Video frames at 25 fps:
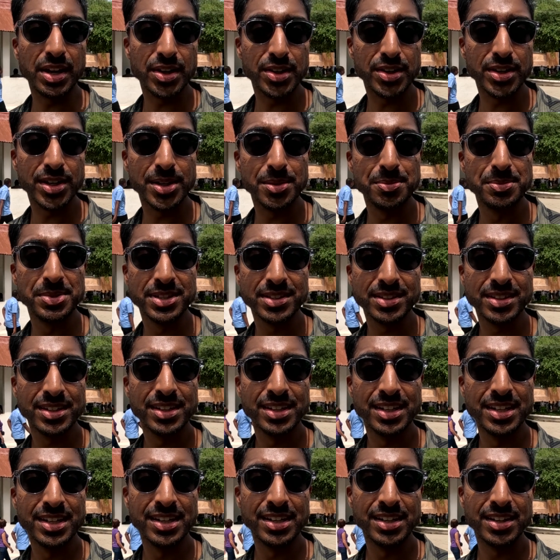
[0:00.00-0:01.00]
Arabs,
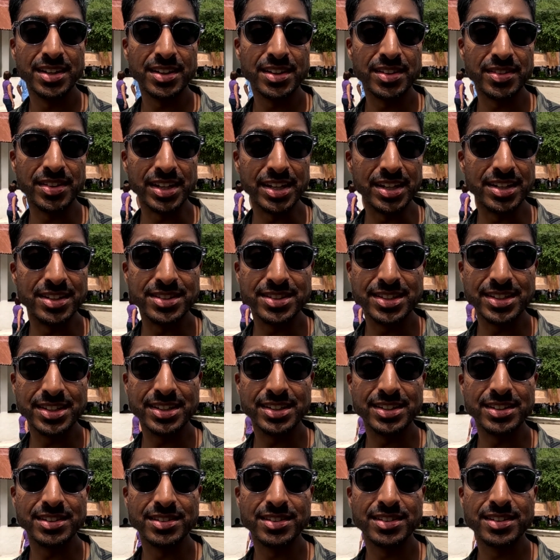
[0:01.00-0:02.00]
the
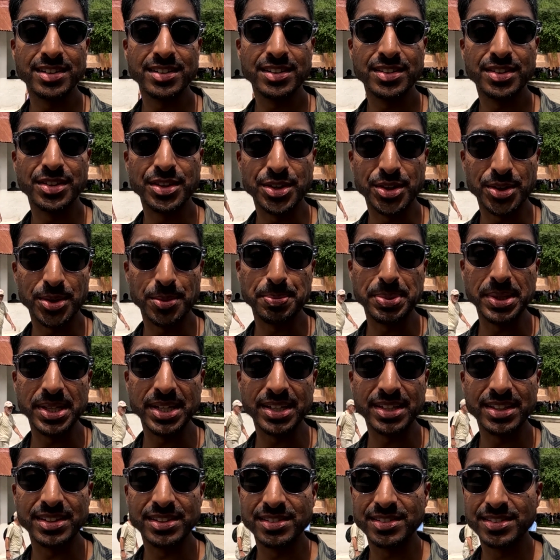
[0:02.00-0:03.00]
Indians, the
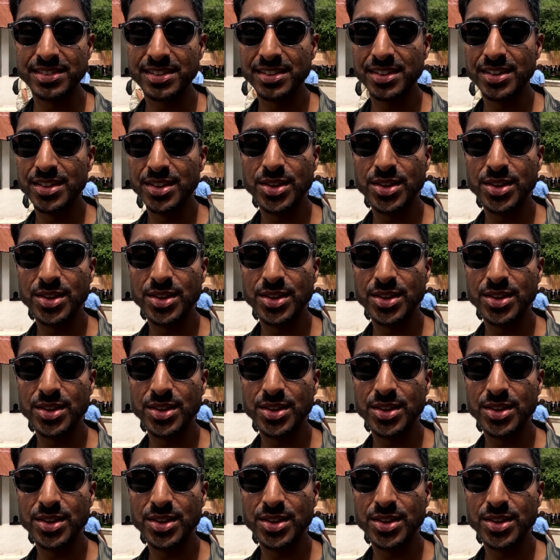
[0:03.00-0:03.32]
Europeans,